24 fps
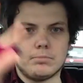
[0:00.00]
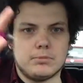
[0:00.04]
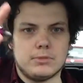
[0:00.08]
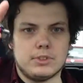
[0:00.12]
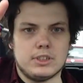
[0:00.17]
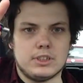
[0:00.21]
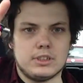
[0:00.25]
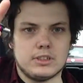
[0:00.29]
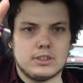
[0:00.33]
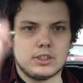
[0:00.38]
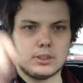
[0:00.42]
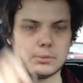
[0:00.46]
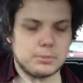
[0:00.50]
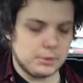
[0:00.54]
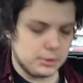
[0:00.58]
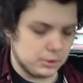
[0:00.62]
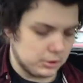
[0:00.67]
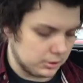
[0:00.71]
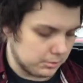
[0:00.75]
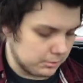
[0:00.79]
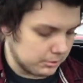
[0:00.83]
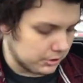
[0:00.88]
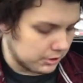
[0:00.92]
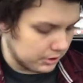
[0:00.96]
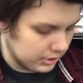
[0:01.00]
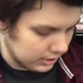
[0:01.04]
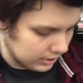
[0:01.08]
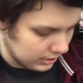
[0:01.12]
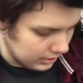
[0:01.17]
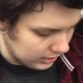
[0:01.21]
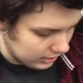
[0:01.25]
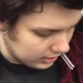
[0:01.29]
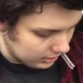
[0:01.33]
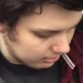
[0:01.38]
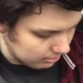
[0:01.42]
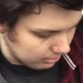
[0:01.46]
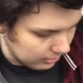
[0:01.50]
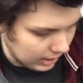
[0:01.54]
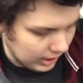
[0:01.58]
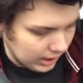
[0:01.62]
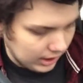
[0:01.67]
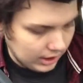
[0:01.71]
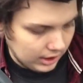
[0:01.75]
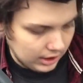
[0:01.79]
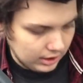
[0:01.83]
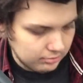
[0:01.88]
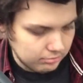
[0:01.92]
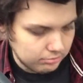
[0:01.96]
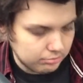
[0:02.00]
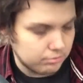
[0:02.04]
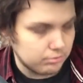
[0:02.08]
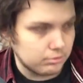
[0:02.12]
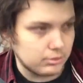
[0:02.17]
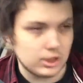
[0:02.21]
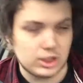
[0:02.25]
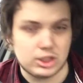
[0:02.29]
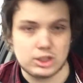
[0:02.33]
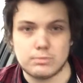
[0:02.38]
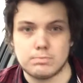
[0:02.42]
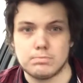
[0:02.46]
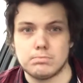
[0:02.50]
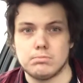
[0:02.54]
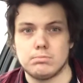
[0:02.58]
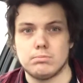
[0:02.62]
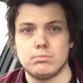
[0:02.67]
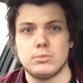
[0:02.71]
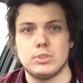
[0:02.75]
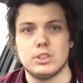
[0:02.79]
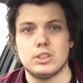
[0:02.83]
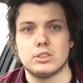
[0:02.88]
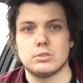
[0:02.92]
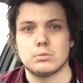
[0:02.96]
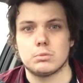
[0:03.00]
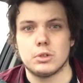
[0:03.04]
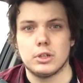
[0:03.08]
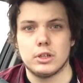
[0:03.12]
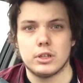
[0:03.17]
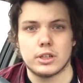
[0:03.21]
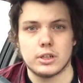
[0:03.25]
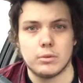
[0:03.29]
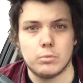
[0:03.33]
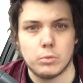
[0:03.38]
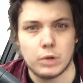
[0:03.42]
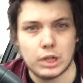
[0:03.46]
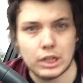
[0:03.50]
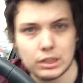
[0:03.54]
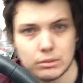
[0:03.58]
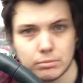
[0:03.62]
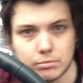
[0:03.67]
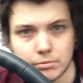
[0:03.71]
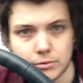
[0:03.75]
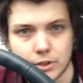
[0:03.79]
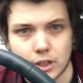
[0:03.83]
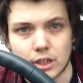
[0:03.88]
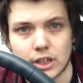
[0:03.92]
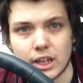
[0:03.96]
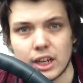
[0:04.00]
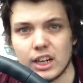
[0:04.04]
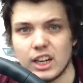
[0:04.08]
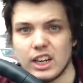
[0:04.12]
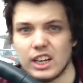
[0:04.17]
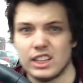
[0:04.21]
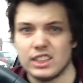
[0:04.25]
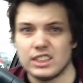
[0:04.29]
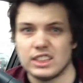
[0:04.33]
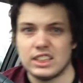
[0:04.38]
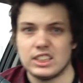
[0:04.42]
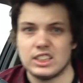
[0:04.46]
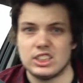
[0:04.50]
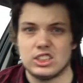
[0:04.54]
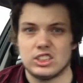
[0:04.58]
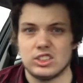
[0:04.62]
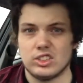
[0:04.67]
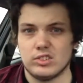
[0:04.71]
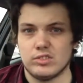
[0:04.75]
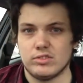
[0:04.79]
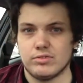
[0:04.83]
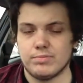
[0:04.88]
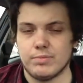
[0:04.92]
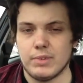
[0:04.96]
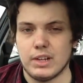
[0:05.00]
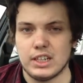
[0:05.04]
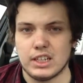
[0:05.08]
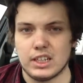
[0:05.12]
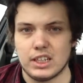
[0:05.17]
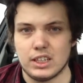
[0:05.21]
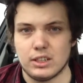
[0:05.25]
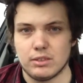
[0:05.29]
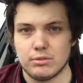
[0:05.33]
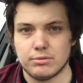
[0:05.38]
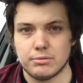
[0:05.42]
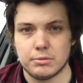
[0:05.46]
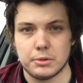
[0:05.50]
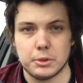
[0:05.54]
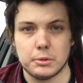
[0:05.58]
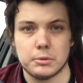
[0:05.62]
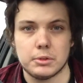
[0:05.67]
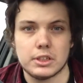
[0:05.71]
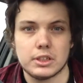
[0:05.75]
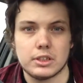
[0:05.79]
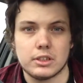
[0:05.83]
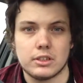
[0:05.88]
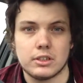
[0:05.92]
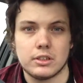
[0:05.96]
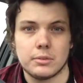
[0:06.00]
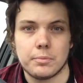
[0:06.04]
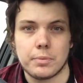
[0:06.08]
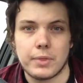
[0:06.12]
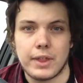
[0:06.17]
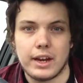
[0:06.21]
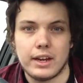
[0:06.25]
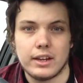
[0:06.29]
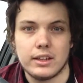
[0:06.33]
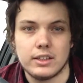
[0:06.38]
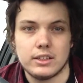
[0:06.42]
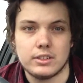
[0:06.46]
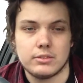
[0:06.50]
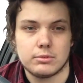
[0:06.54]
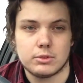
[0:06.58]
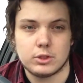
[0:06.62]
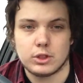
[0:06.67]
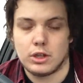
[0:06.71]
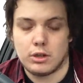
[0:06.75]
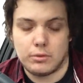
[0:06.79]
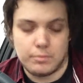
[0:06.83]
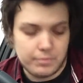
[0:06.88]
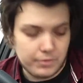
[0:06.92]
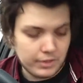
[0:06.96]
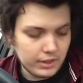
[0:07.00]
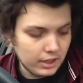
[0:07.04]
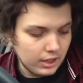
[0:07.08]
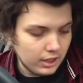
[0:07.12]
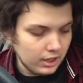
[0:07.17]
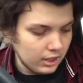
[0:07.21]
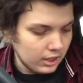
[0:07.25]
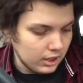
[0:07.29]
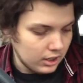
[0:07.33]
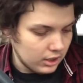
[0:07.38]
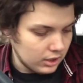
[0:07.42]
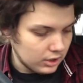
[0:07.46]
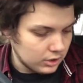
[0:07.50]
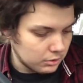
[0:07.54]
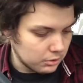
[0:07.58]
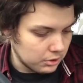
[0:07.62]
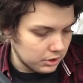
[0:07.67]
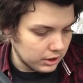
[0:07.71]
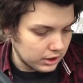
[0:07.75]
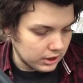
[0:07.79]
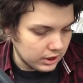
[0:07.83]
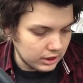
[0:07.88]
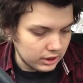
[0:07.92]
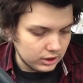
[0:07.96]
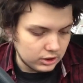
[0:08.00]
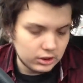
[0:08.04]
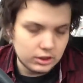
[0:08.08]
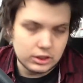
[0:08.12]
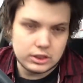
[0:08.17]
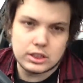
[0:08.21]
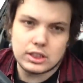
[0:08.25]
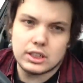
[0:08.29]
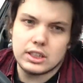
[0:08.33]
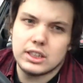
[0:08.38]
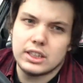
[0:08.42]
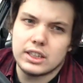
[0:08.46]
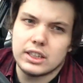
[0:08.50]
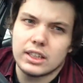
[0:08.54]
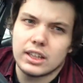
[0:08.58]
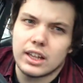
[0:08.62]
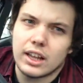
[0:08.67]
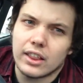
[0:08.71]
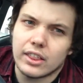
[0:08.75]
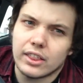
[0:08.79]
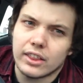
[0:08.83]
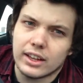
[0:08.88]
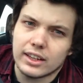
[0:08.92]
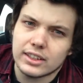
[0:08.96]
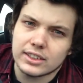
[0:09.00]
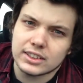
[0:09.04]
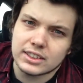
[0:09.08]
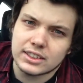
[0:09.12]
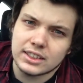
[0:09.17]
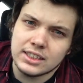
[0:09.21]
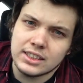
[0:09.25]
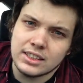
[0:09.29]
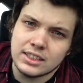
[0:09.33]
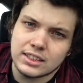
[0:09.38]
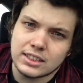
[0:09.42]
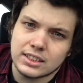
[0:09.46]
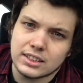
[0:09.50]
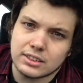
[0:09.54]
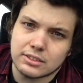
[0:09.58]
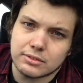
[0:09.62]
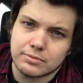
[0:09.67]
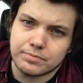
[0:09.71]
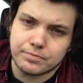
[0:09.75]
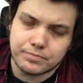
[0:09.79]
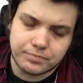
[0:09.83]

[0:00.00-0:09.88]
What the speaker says: little disposable suckers, which is working well, not getting any taste of any fluid or anything, so it's working good in that sense.